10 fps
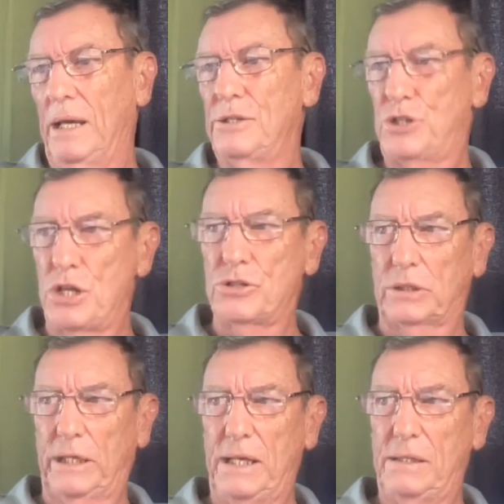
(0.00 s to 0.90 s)
and
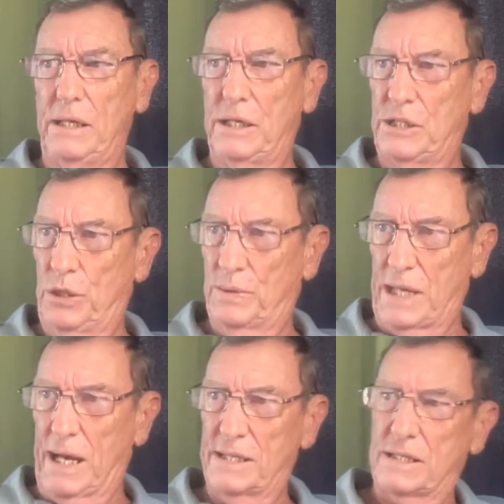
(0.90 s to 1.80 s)
gingerly he did as he was
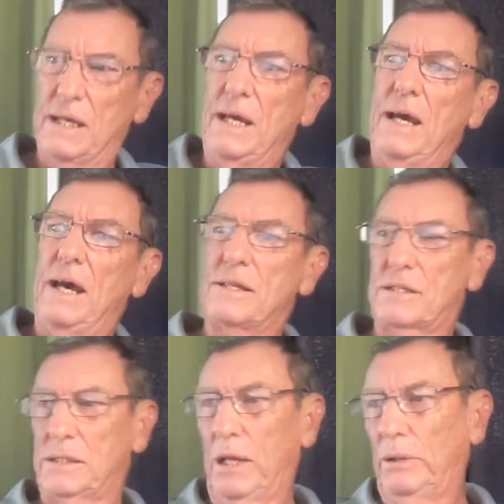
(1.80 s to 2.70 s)
asked and
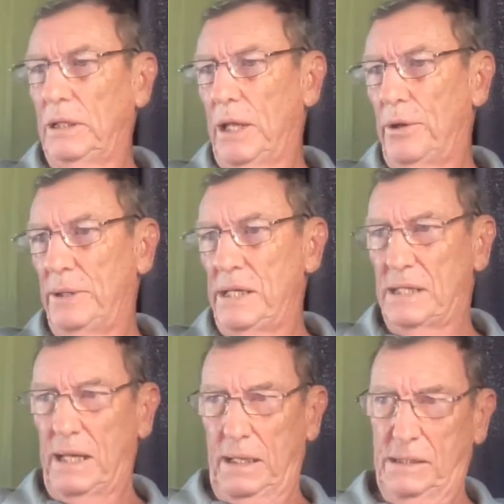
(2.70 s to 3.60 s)
slowly lowered
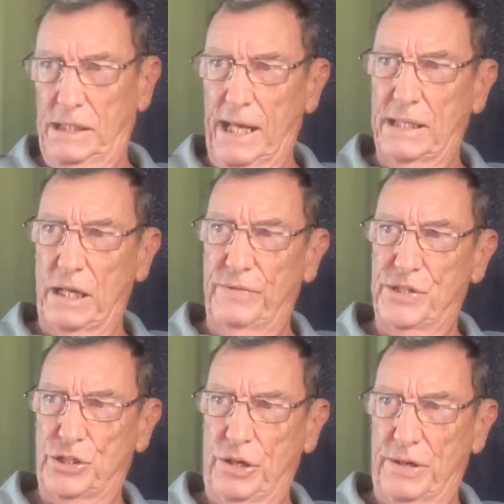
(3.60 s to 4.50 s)
his legs over the
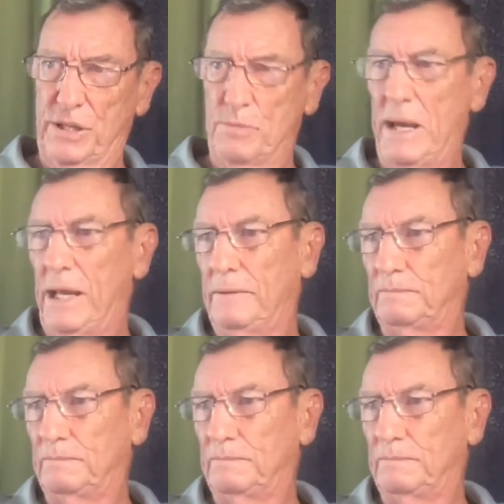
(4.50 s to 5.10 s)
side of the bed.